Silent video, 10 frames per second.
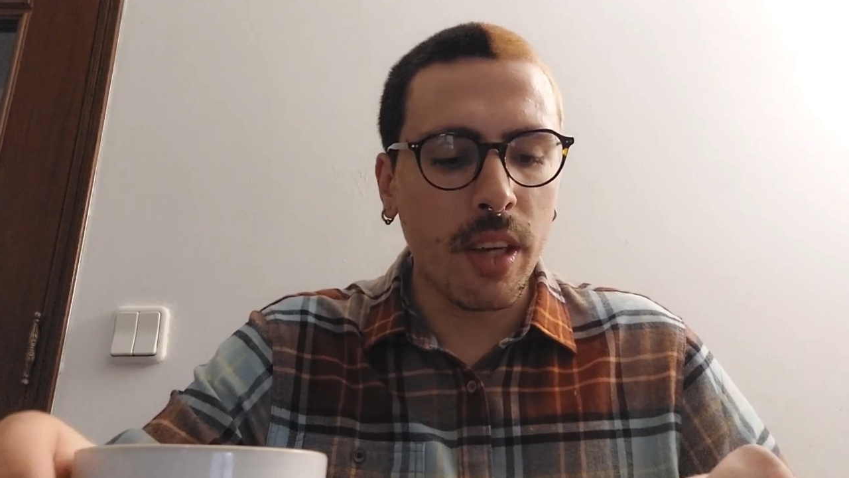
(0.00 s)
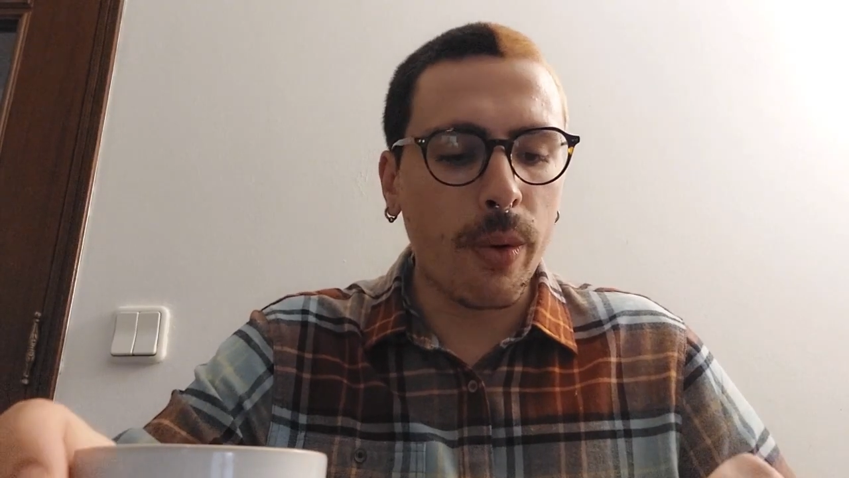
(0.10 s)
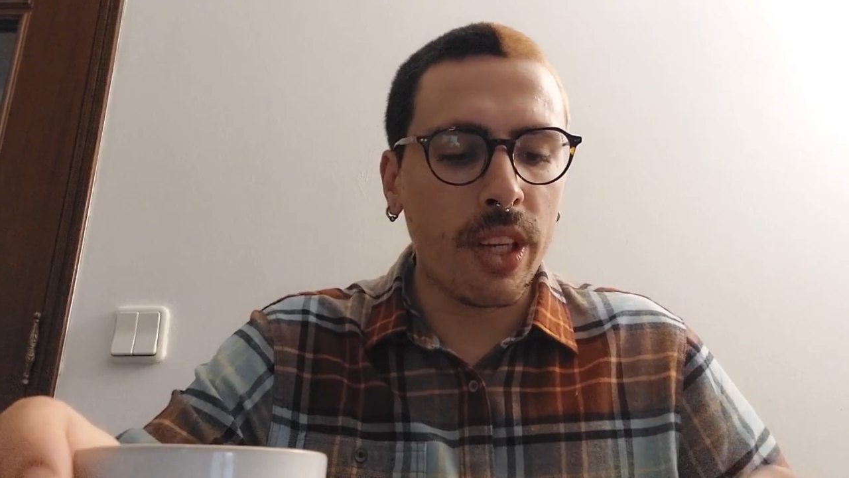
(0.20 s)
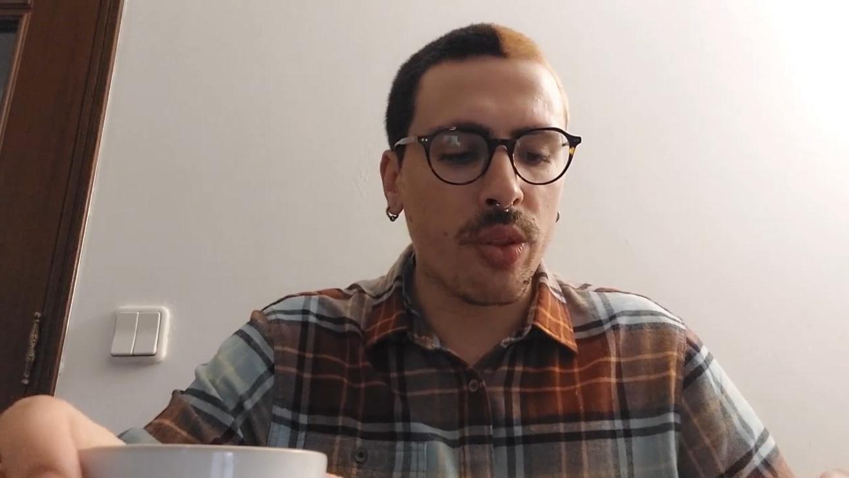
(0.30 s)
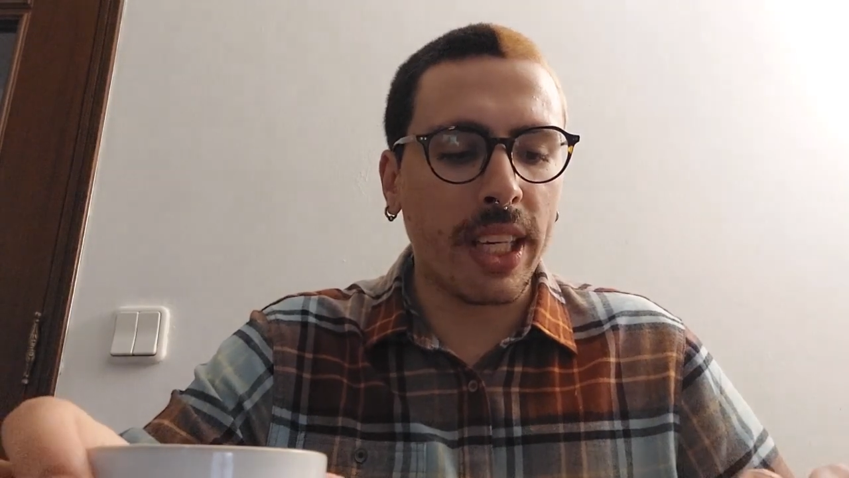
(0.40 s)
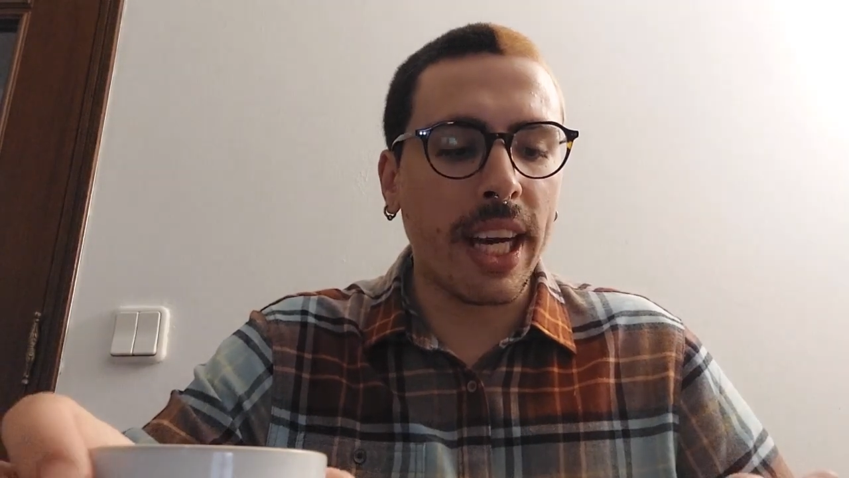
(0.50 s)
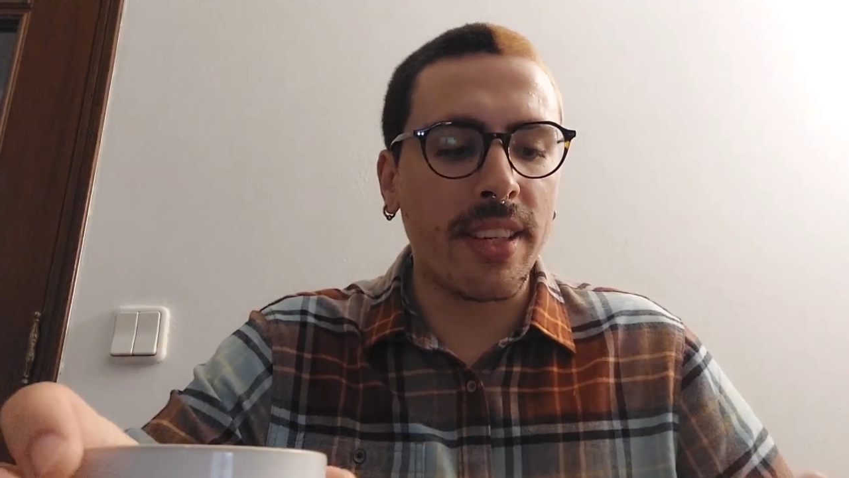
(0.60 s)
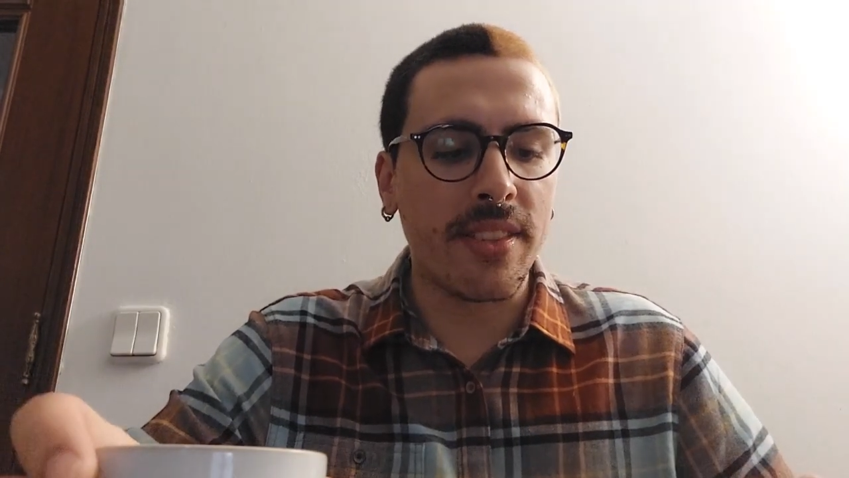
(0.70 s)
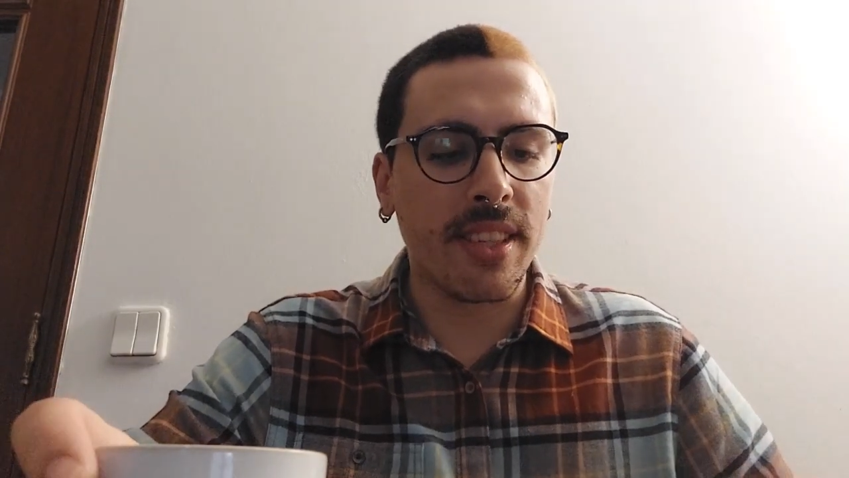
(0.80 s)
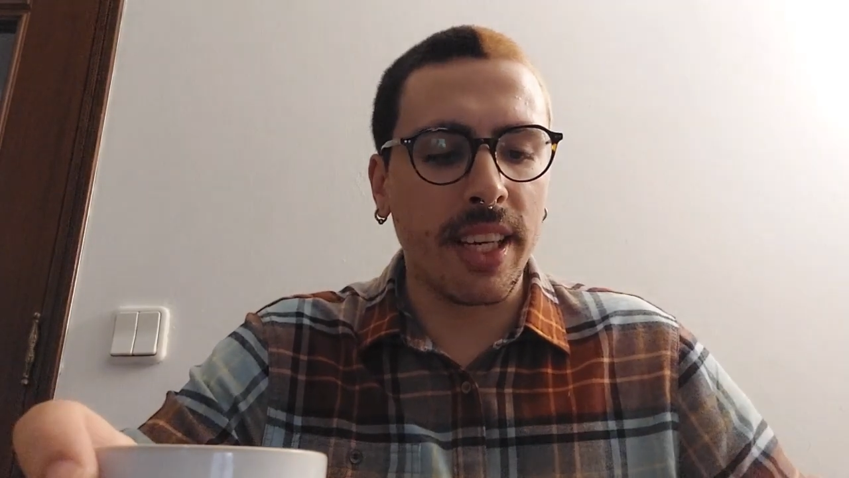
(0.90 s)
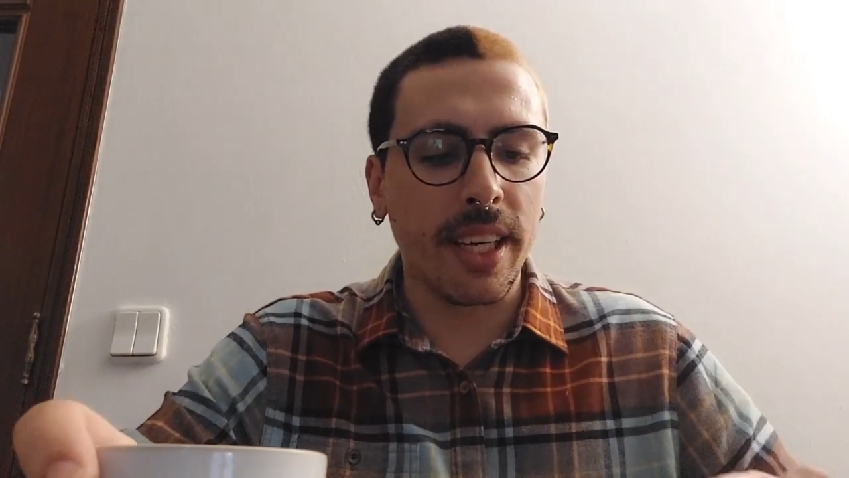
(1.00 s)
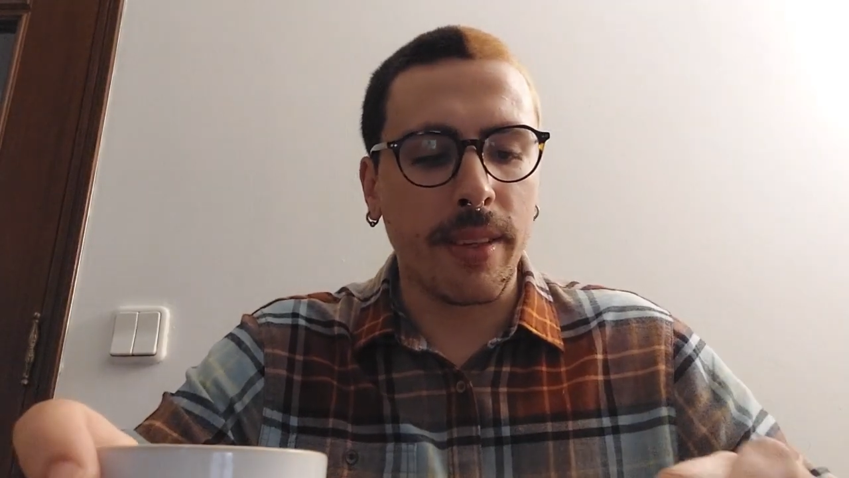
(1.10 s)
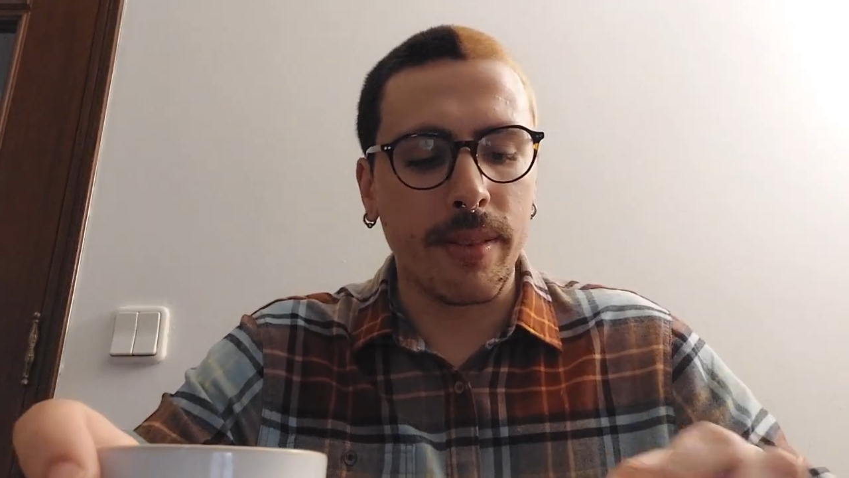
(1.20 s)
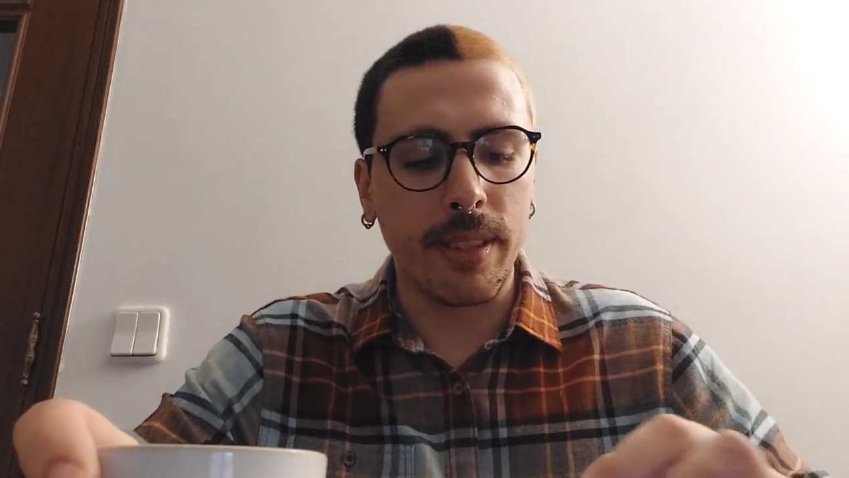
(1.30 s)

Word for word: what you gotta say.